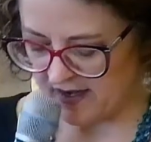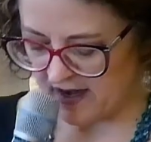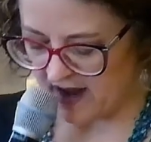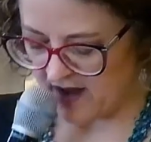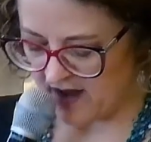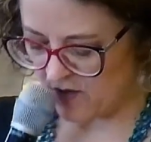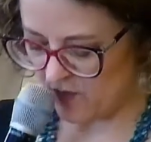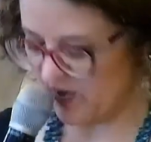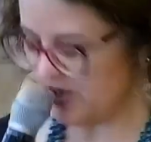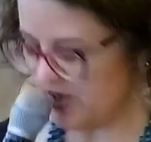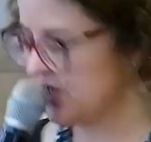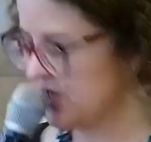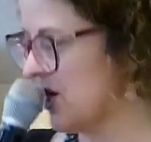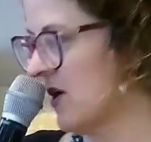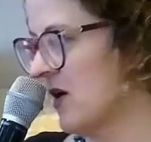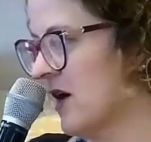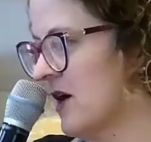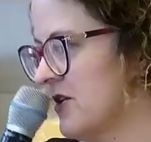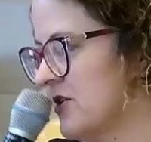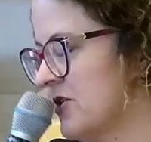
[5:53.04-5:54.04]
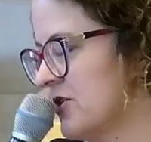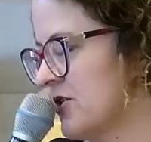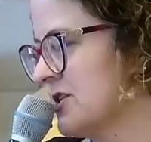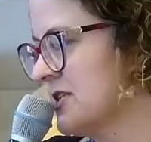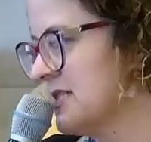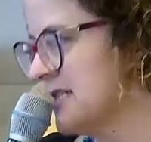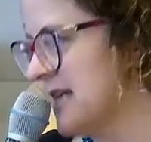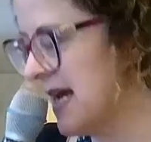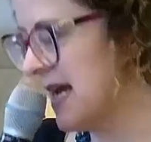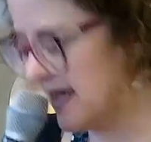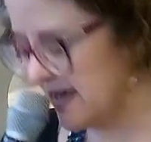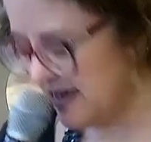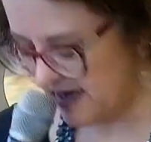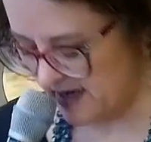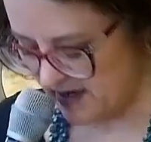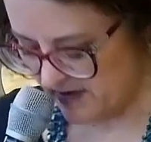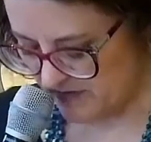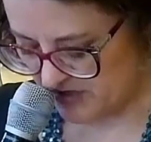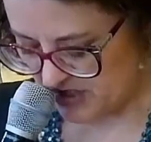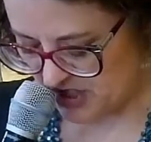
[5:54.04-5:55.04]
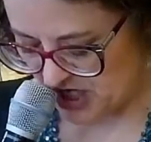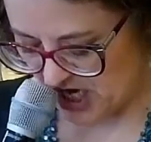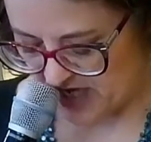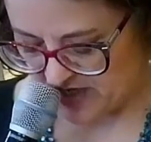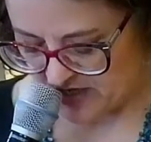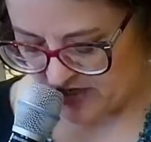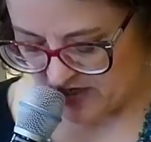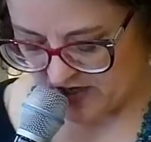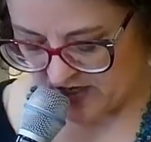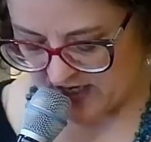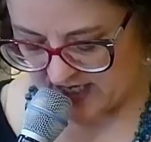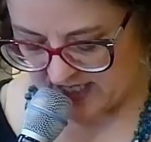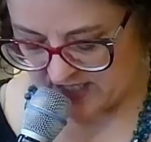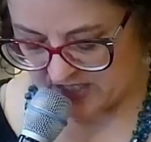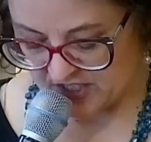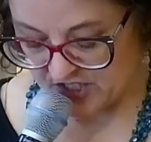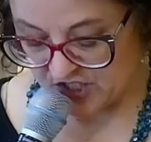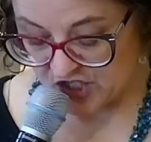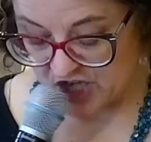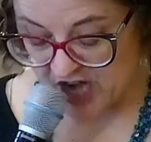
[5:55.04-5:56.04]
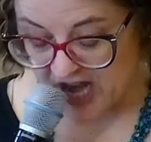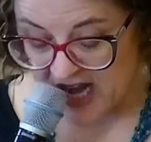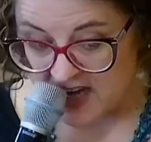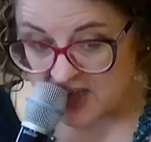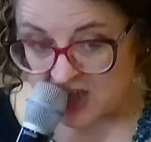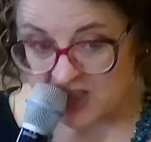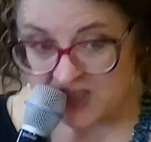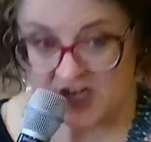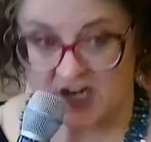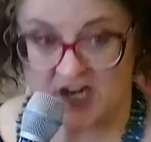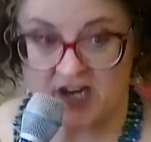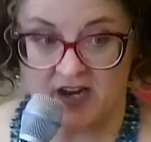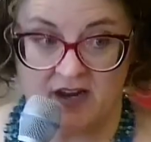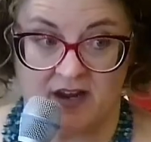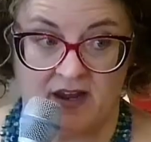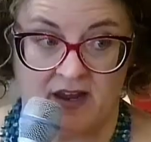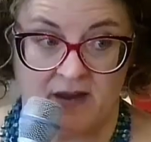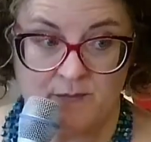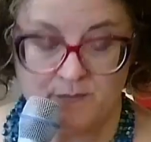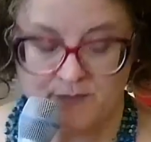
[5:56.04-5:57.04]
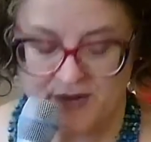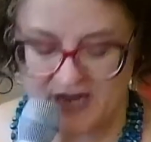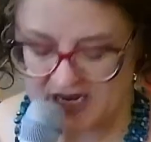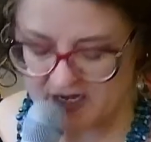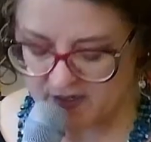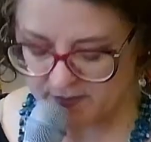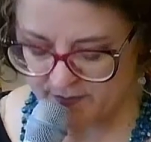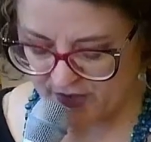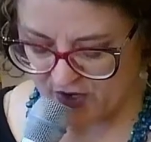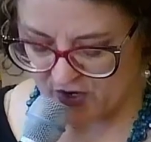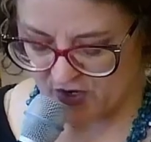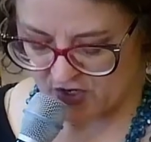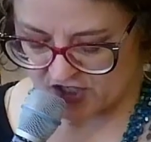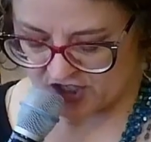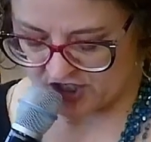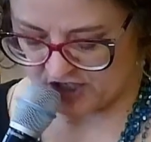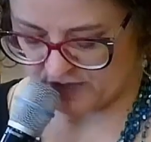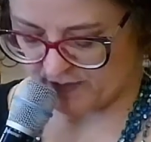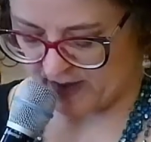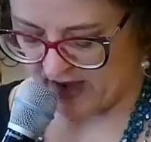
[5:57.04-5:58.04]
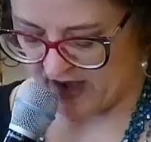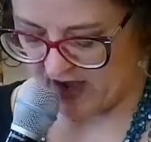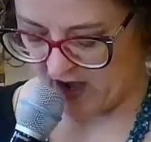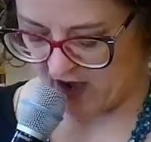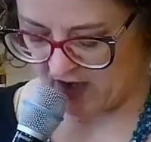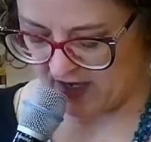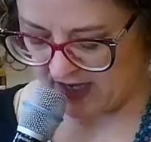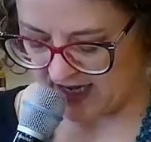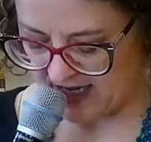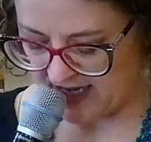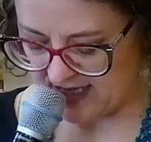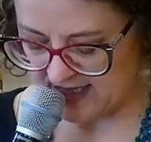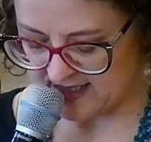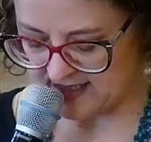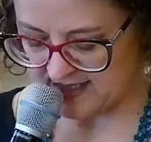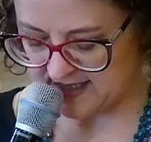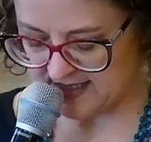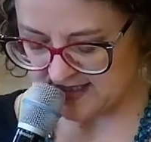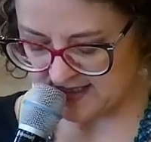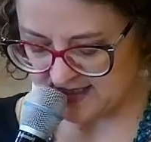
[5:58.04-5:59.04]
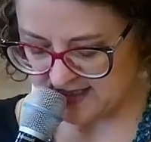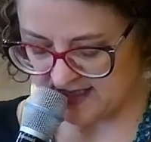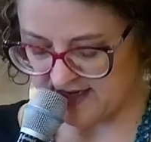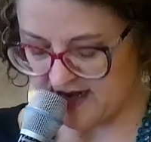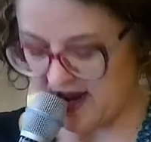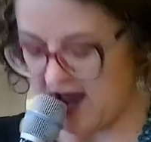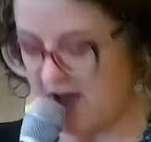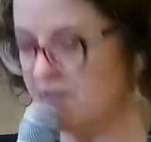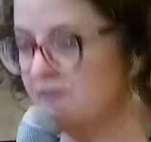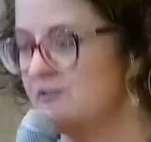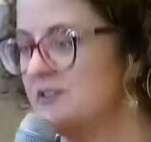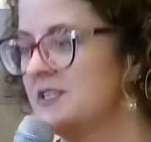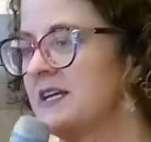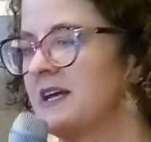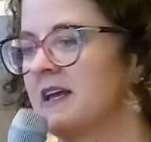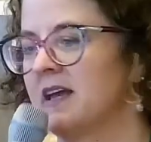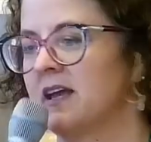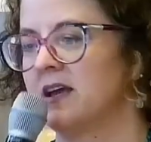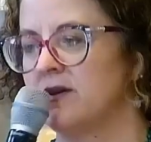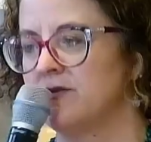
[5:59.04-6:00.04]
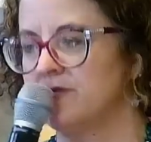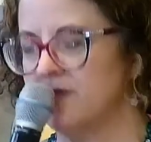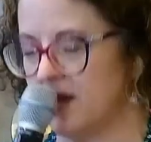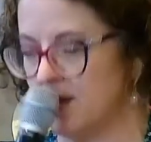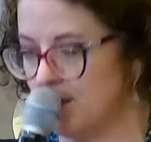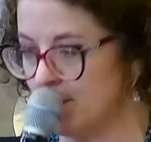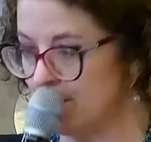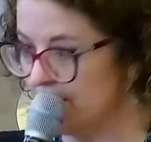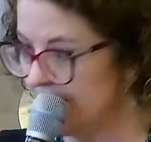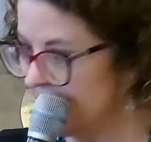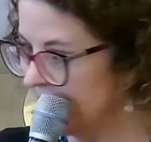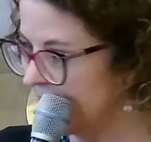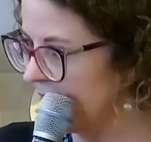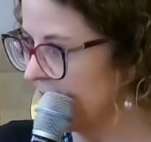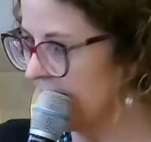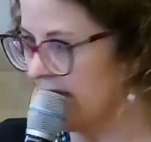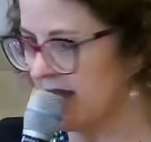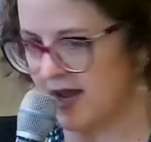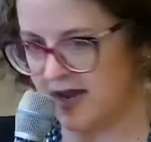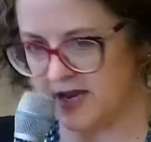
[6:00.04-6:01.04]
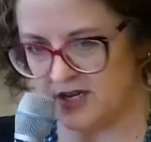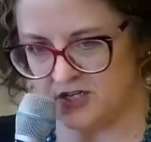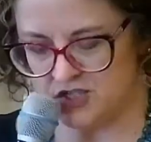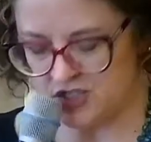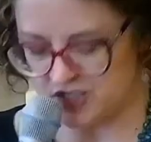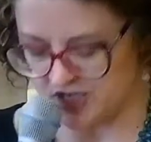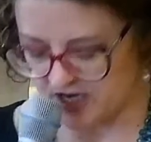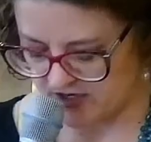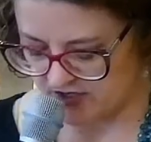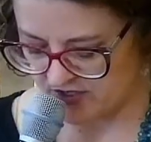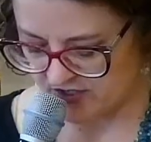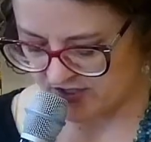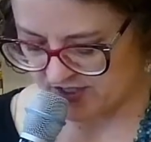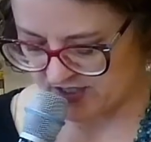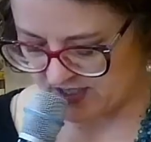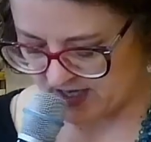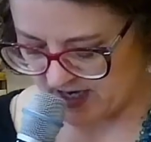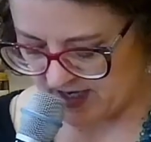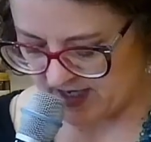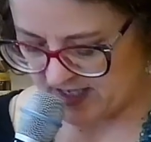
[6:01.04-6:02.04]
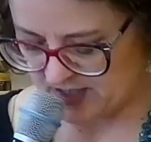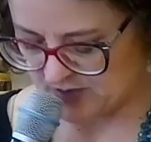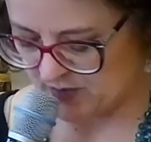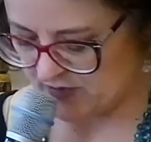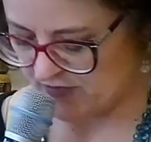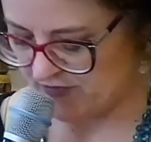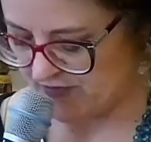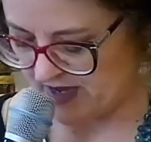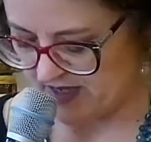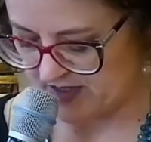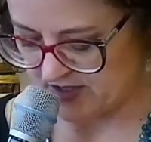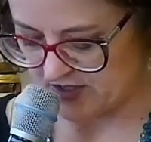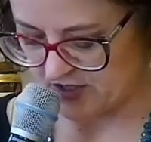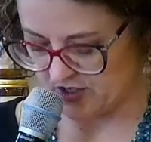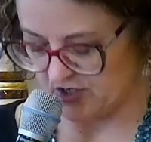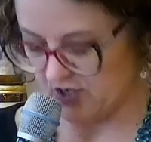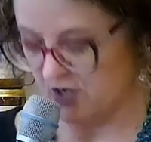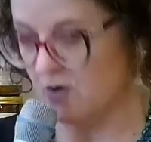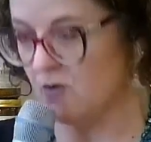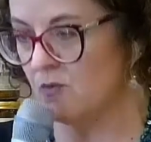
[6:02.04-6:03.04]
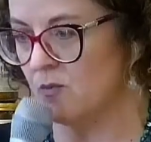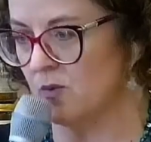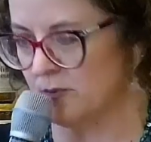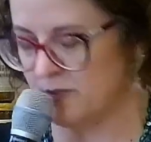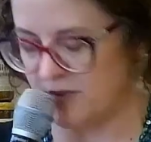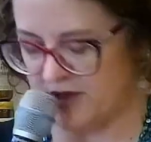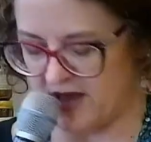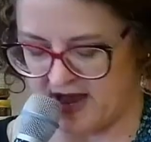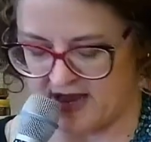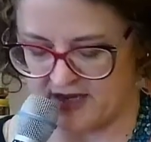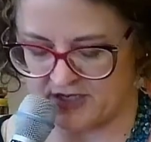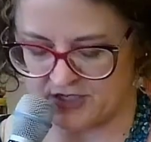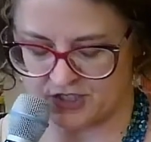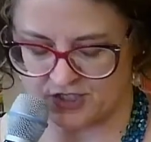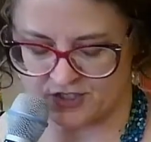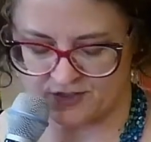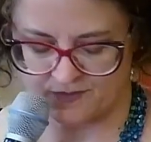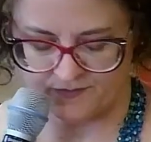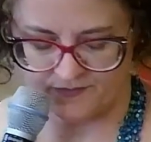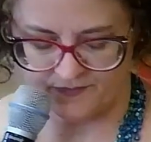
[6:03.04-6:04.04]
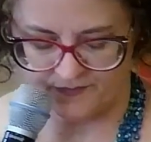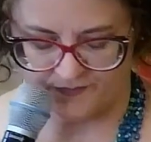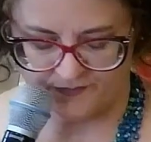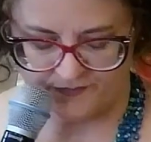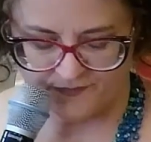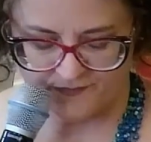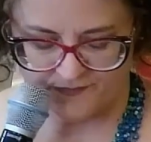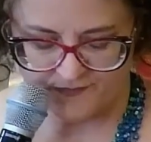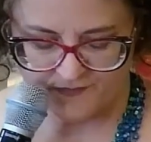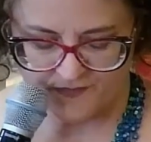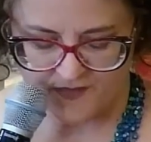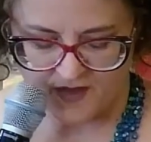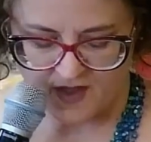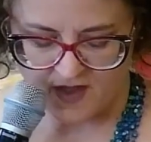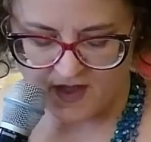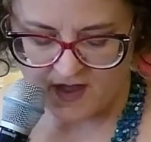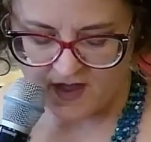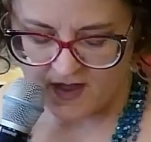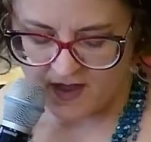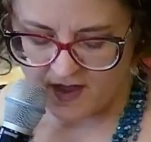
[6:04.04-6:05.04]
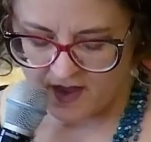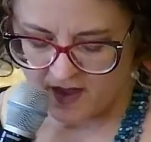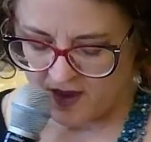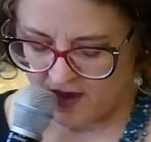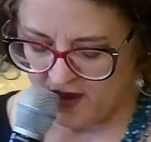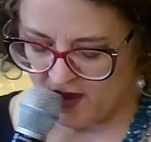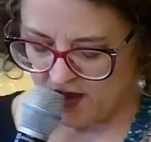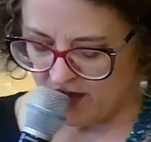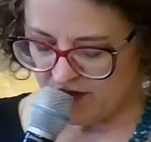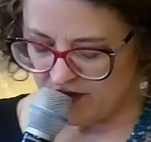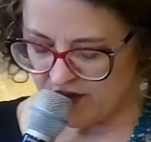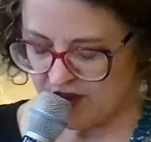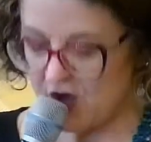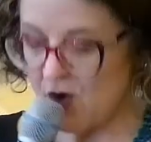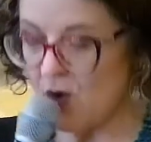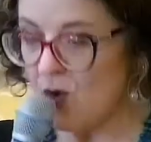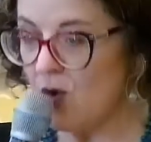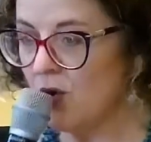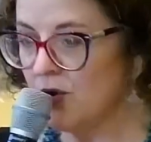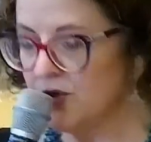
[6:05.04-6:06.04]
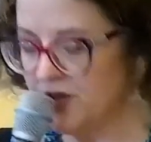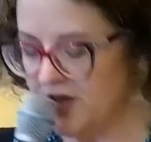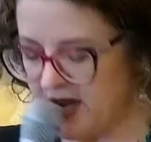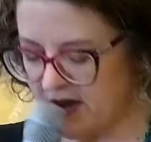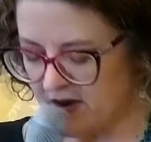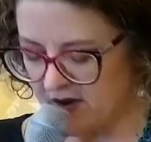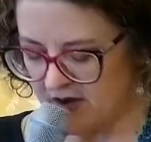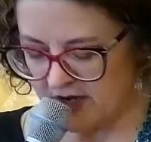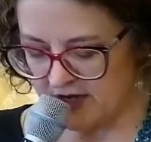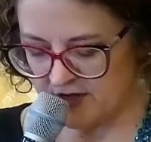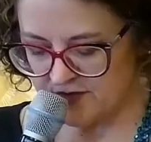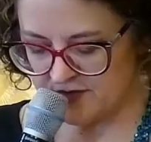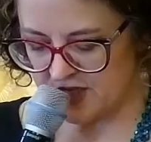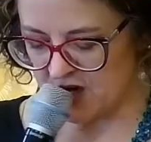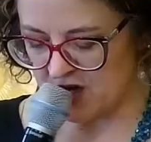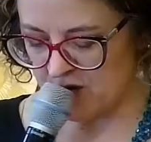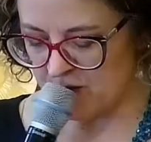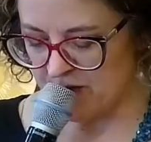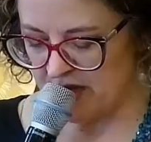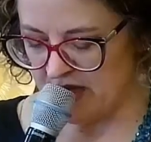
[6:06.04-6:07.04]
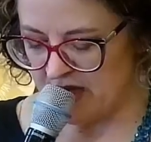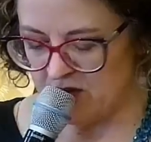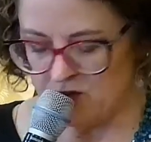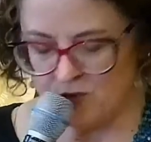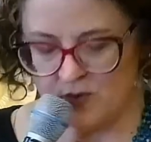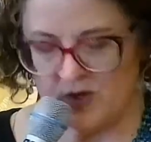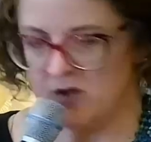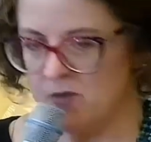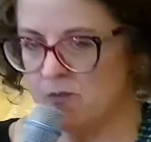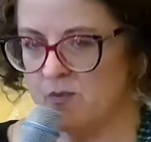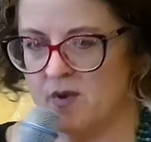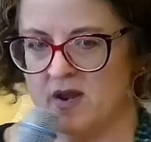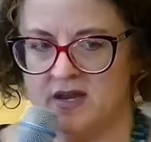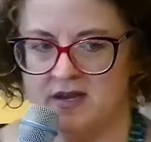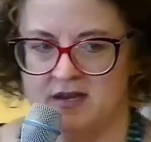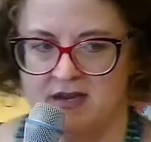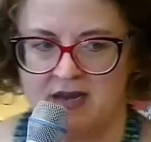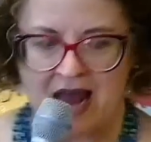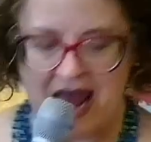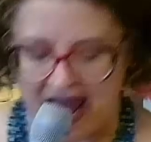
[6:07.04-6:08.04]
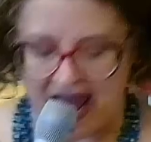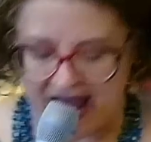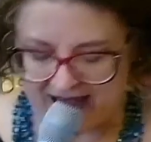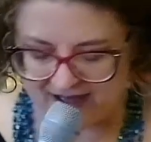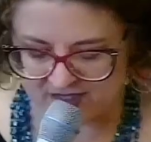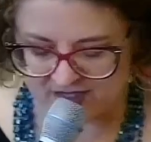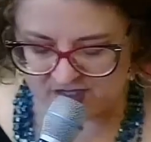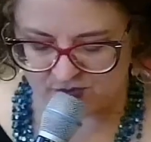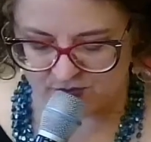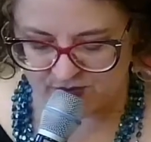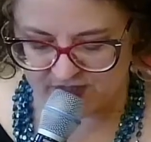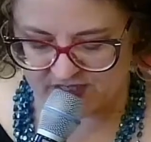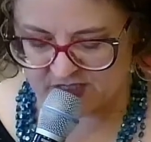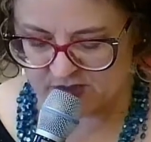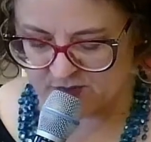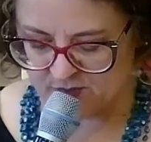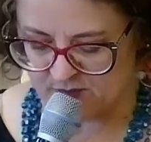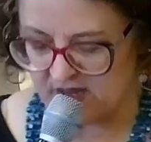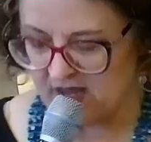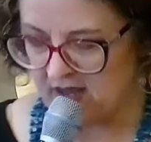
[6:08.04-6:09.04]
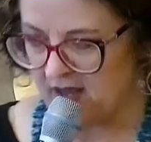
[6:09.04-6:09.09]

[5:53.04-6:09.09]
The tension created by defensiveness or arguing or even excessively beating yourself up does not encourage open and authentic dialogue. Working on our reactions to being caught misgendering someone is just an extension of creating a safe space.